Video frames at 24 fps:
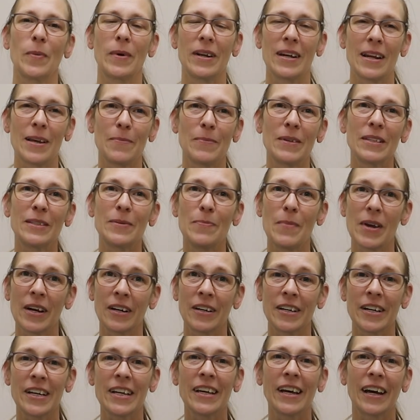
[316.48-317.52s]
My name is
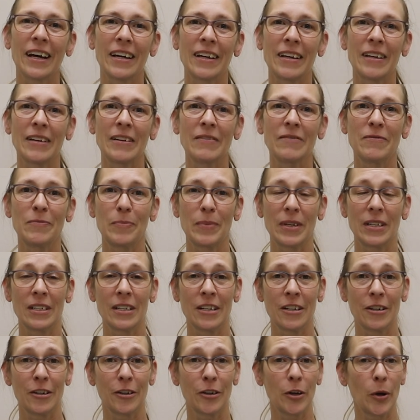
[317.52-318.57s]
Mary. I've been
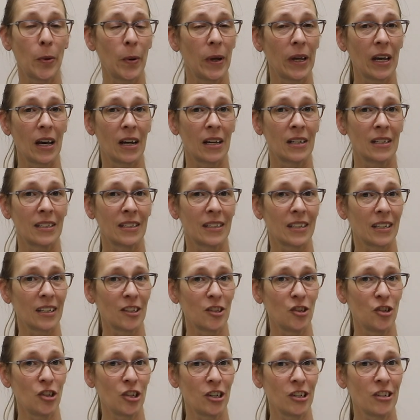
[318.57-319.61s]
here going on
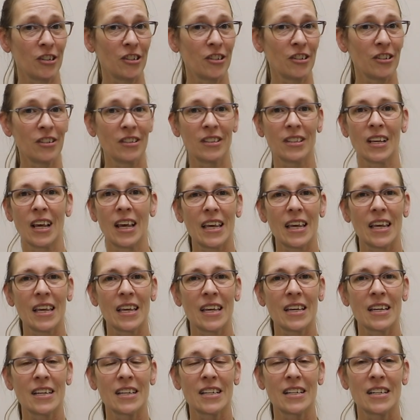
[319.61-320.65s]
six years,
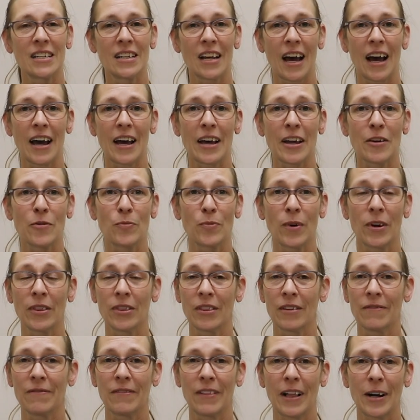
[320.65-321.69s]
and I run
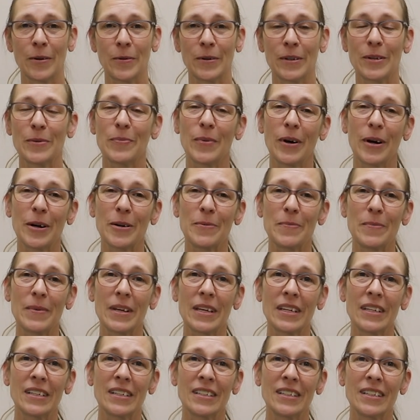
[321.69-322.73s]
the flower
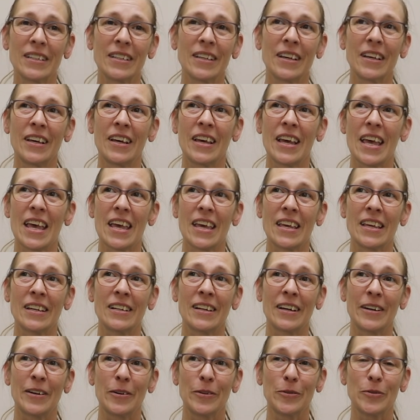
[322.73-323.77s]
department and
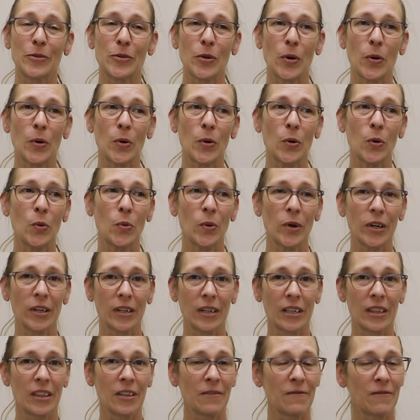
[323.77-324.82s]
I also
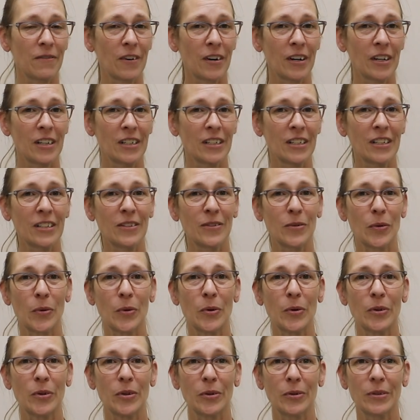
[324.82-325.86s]
work in the front,
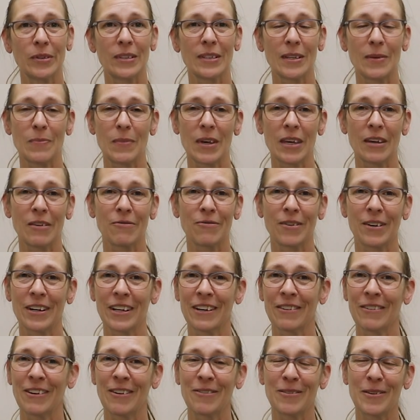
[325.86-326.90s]
so you'll see me running
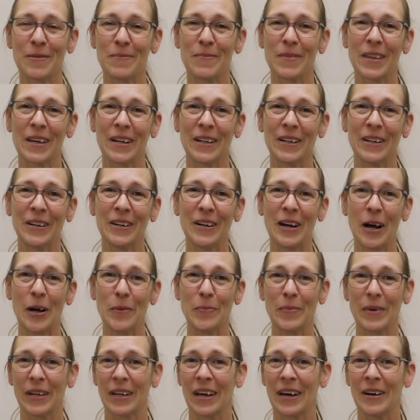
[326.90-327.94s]
around up there
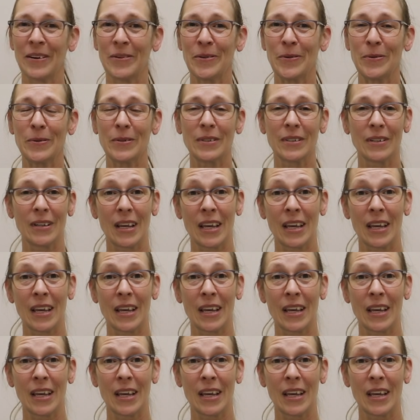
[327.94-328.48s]
helping out